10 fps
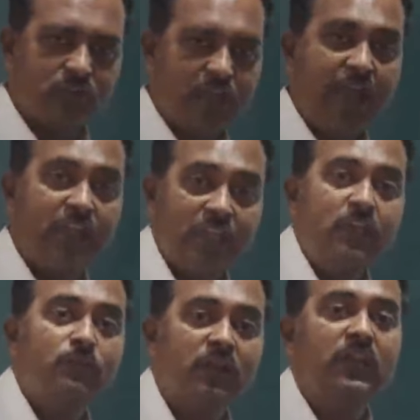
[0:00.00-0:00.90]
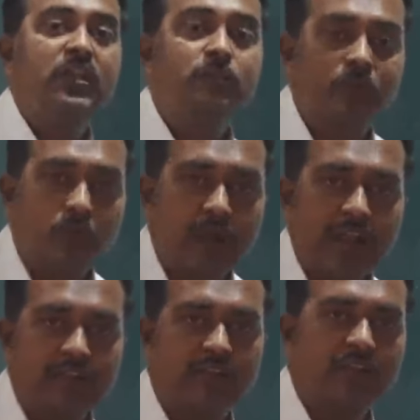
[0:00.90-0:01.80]
and even it
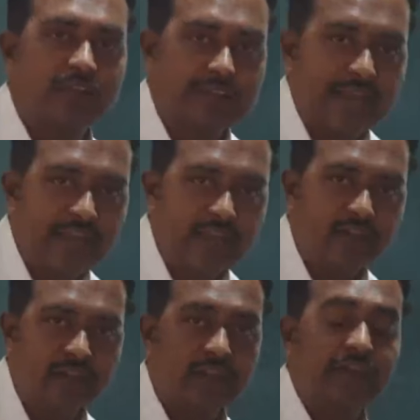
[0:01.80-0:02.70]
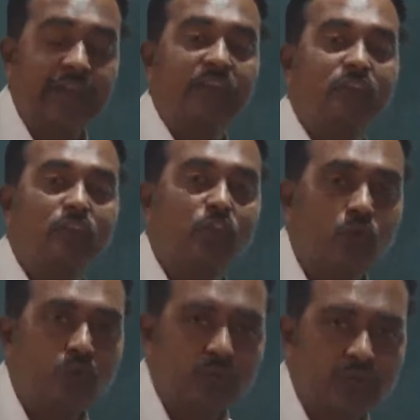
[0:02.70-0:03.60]
provides the credit, that is
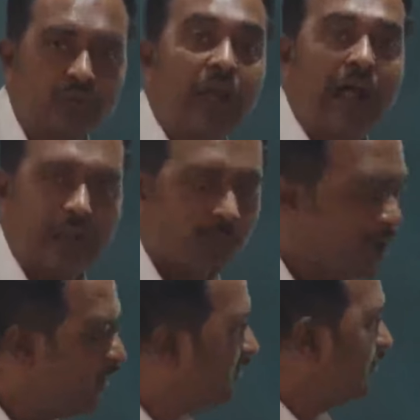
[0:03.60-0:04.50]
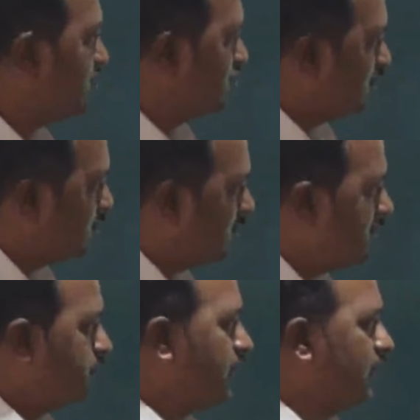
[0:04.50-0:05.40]
loans, advances to the
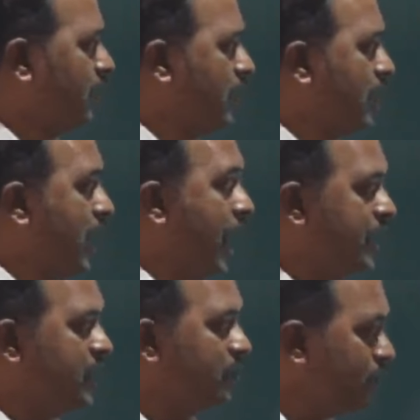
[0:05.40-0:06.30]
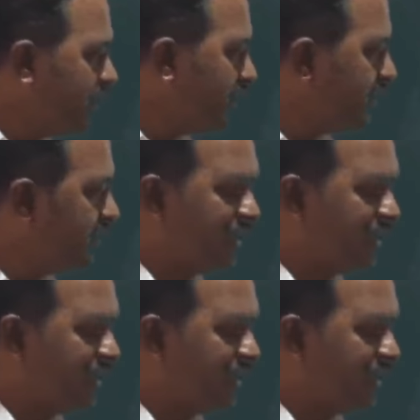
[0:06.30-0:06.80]
people, and even it is